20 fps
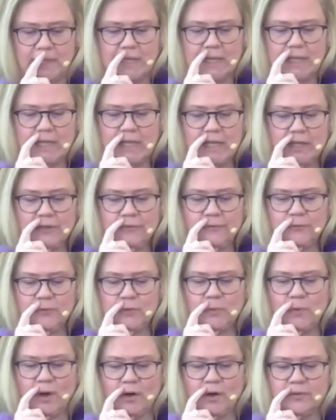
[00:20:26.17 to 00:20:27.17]
If
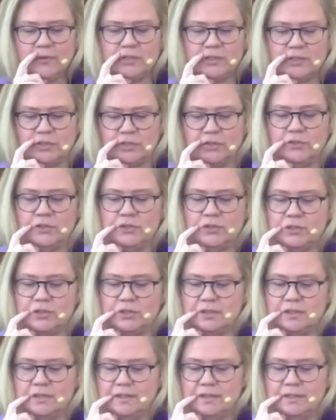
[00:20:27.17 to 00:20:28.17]
you are the
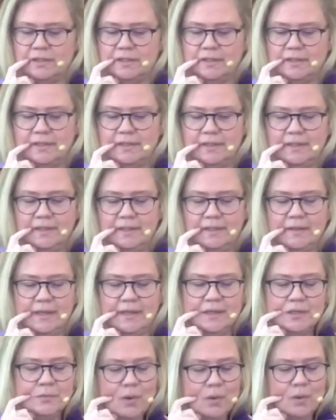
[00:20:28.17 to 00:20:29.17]
church,
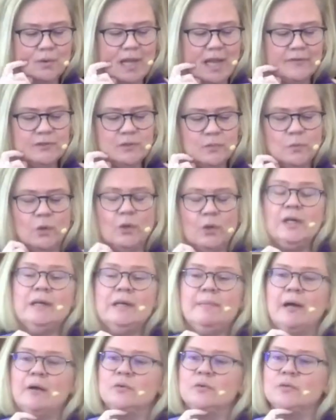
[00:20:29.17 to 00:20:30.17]
then you won't have to worry
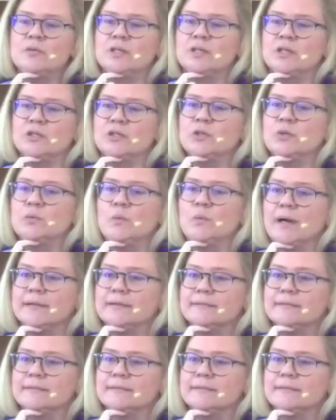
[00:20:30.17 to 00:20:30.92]
about who's going to do what.